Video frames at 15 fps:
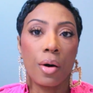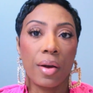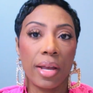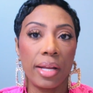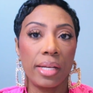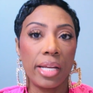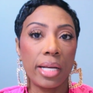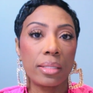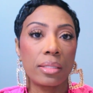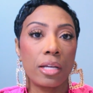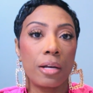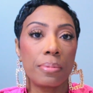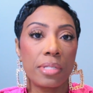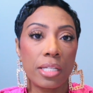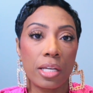Okay, next
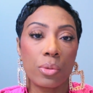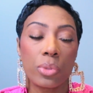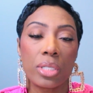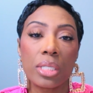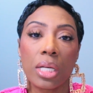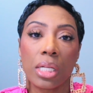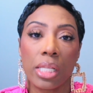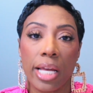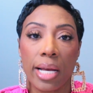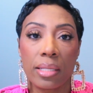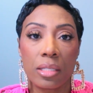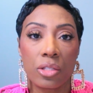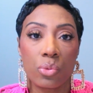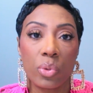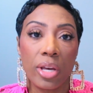up, sticking with
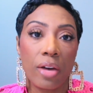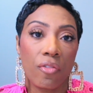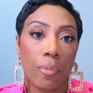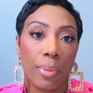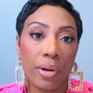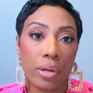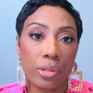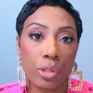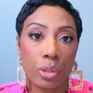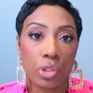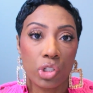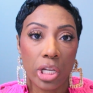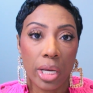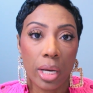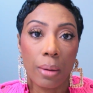sunglasses, we have a pair of
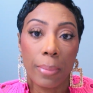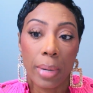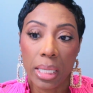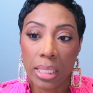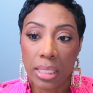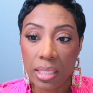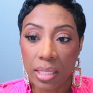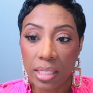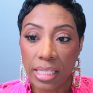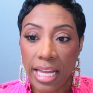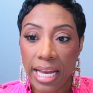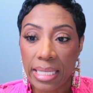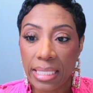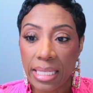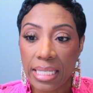Dolce & Gabbana
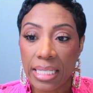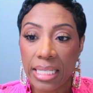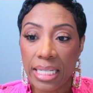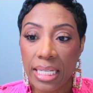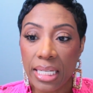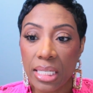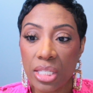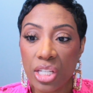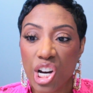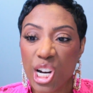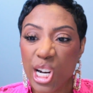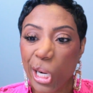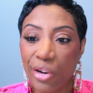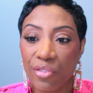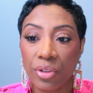sunglasses. These
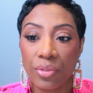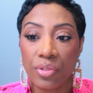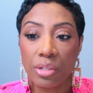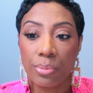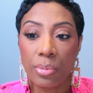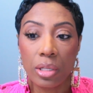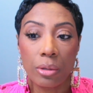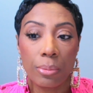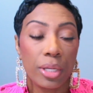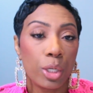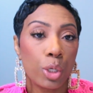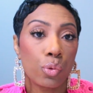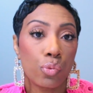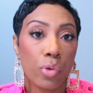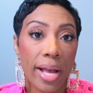are 50
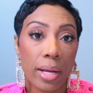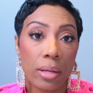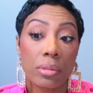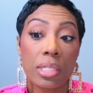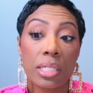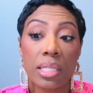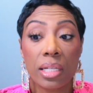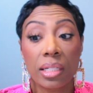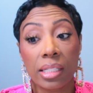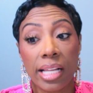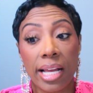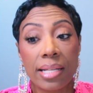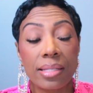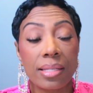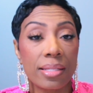millimeter round
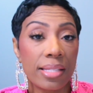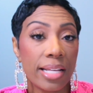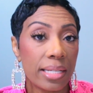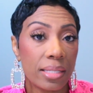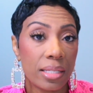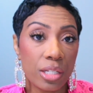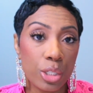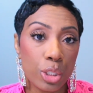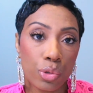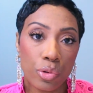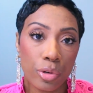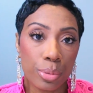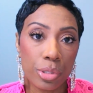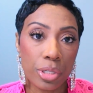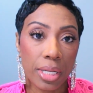sunglasses. That's the
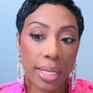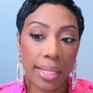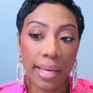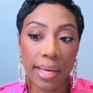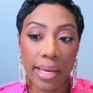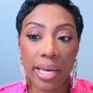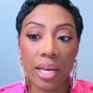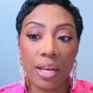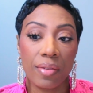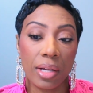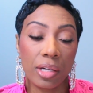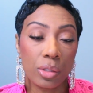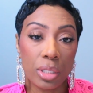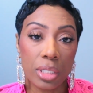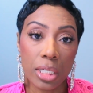description that they gave. I
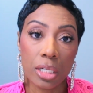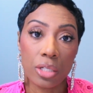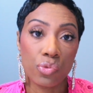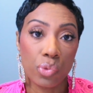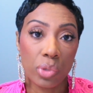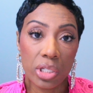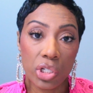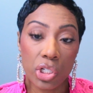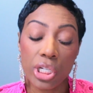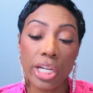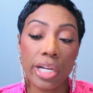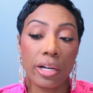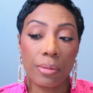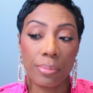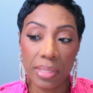know it sounds really
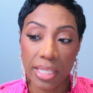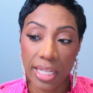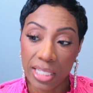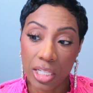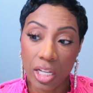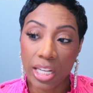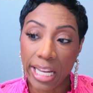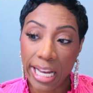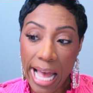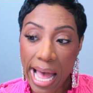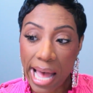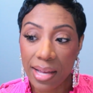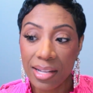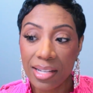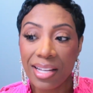generic, but that's all I
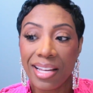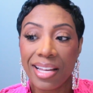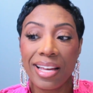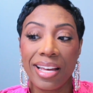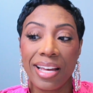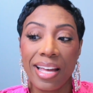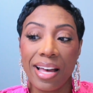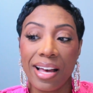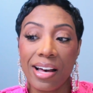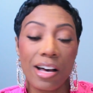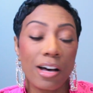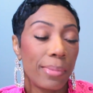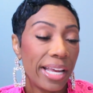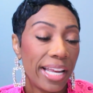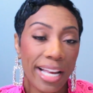got.
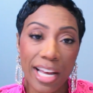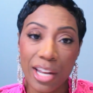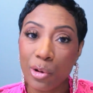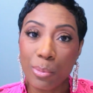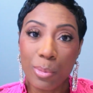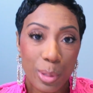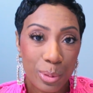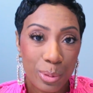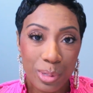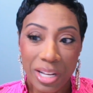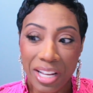Um, ain't got no more.